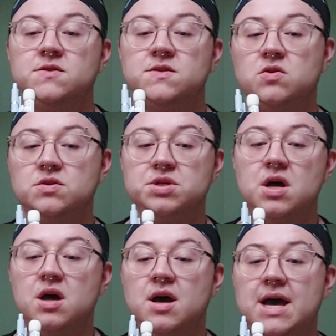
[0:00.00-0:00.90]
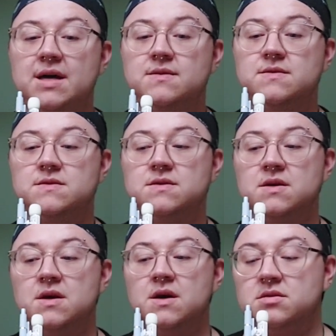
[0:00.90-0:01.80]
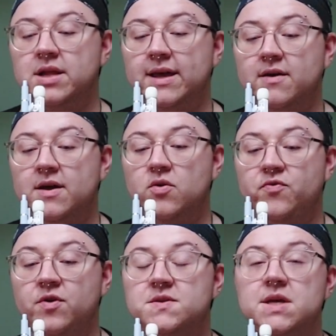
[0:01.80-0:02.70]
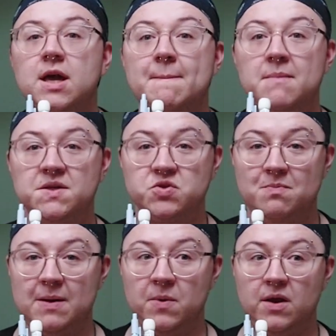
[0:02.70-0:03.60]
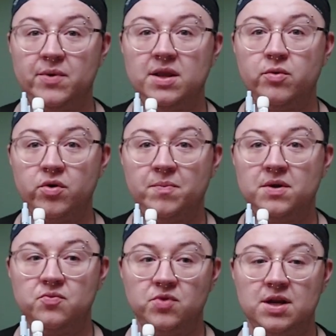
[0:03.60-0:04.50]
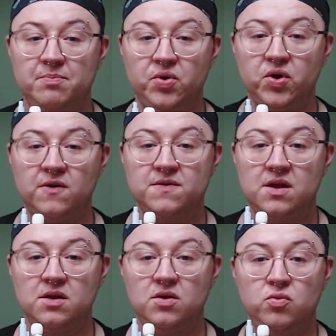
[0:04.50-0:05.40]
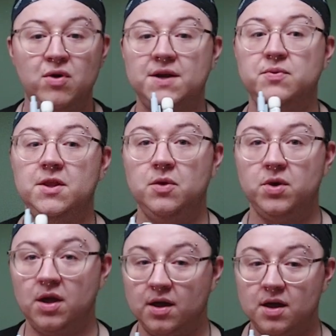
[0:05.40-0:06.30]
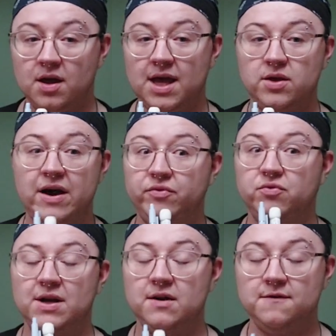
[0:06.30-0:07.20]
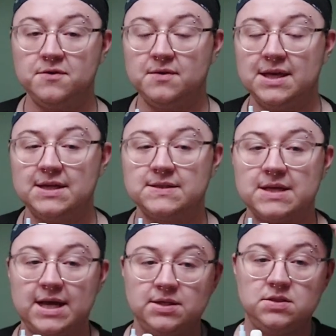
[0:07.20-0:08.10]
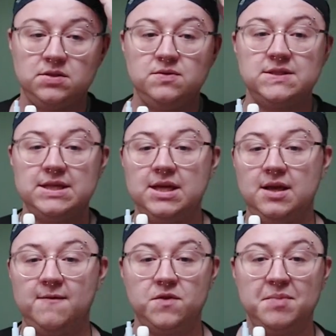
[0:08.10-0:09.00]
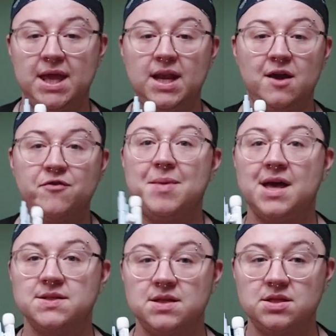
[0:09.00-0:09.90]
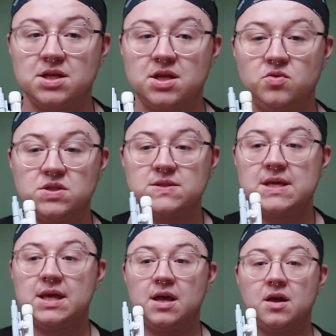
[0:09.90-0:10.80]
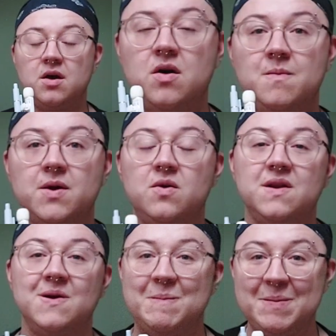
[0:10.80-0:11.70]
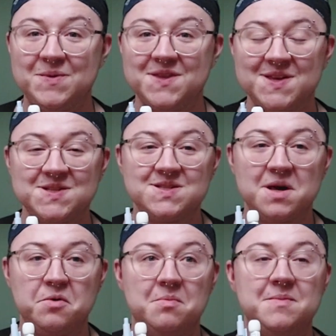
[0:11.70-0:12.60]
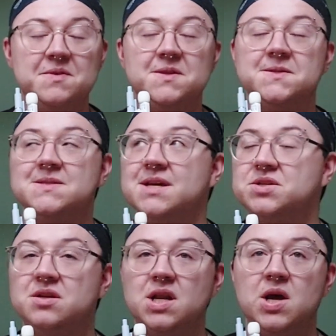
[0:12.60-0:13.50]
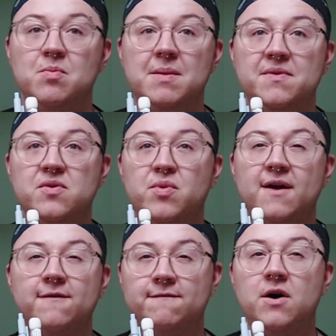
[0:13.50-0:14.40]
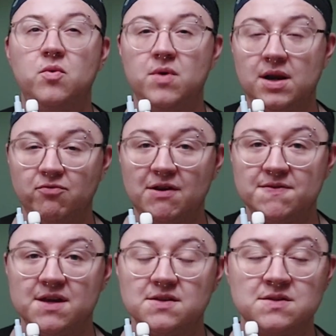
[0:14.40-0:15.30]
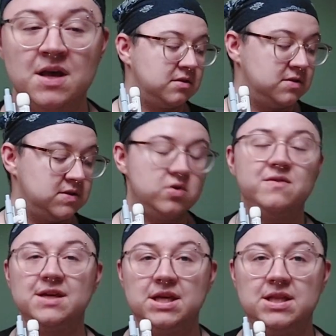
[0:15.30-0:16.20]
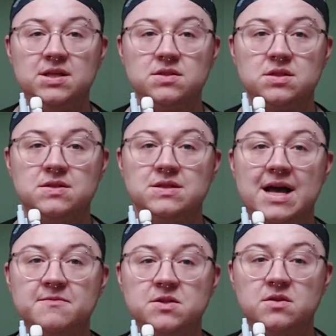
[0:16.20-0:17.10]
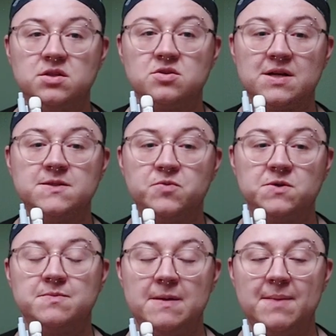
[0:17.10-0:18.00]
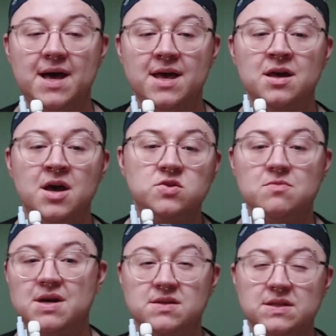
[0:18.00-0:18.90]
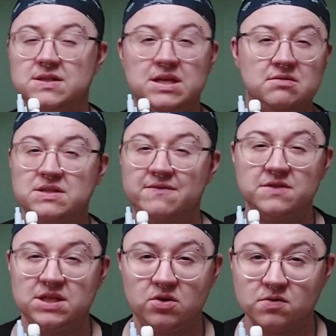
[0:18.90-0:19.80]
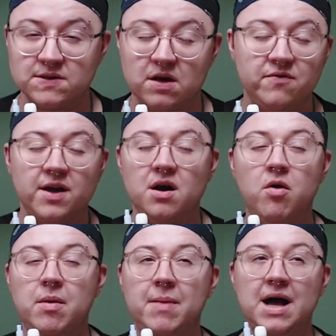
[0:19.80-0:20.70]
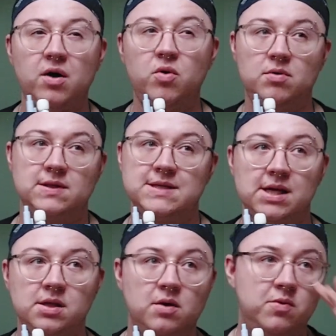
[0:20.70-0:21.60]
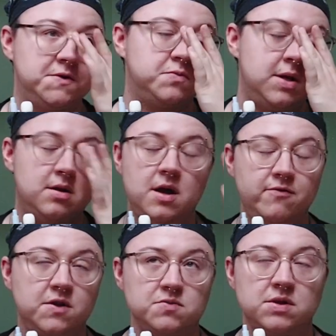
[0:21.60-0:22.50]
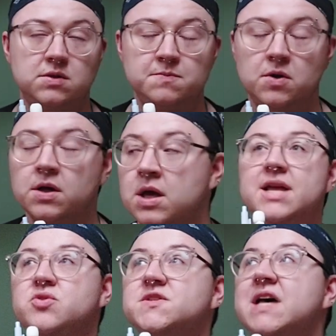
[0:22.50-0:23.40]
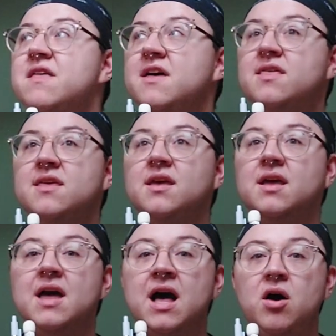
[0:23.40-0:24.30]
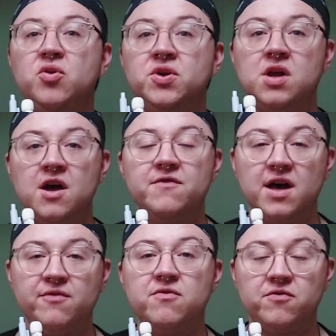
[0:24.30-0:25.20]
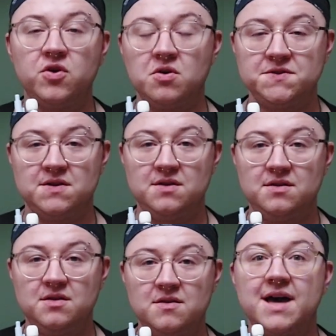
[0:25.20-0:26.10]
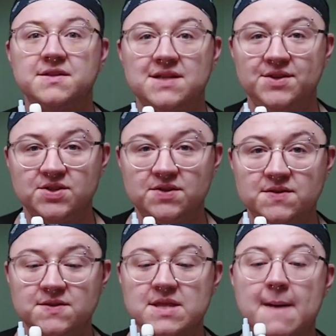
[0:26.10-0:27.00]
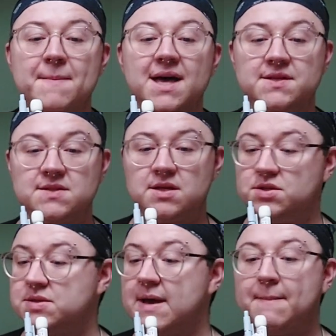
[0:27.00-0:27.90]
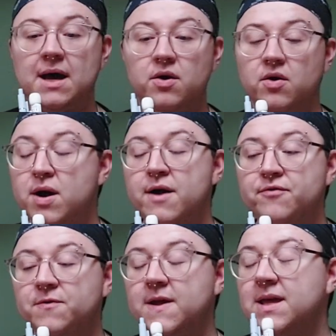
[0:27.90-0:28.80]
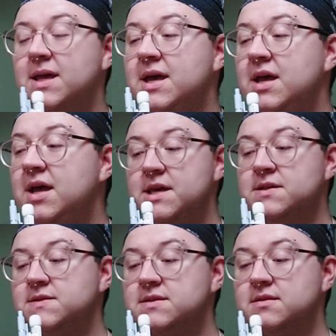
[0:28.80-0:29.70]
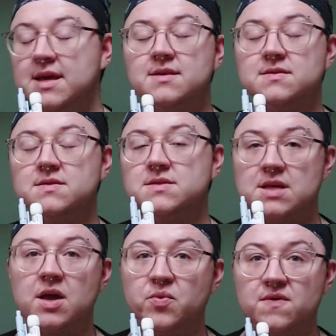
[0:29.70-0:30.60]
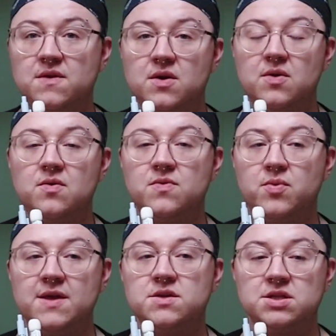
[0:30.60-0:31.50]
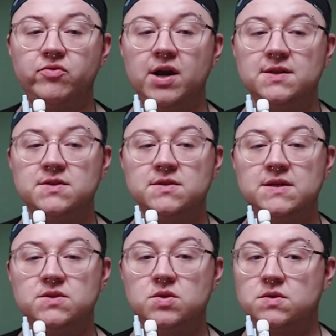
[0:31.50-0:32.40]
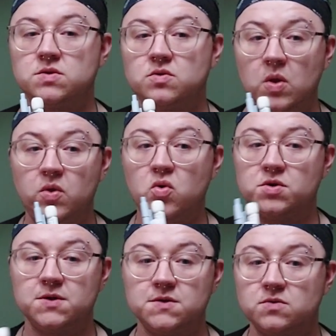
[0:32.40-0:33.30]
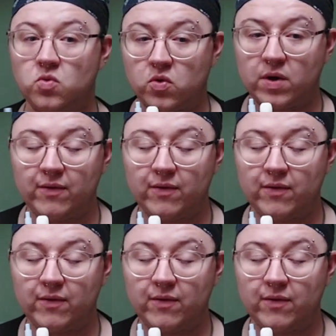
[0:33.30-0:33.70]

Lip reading: nostalgia and like it feels like muscle memory when you open and read a book that you read when you were younger and you haven't read in a few years, and you see the beginning of a passage and you're just thinking, oh my god, I remember this section, I remember the way I felt when I read this. The Song of Achilles just absolutely transported me back to my 17-year-old self. I can't remember how old exactly I was when I first read this book, and you're sat there thinking, how could I have ever forgotten that sentence, that passage, that paragraph? Like, these things stick with you. The way that she writes is just gorgeous all the way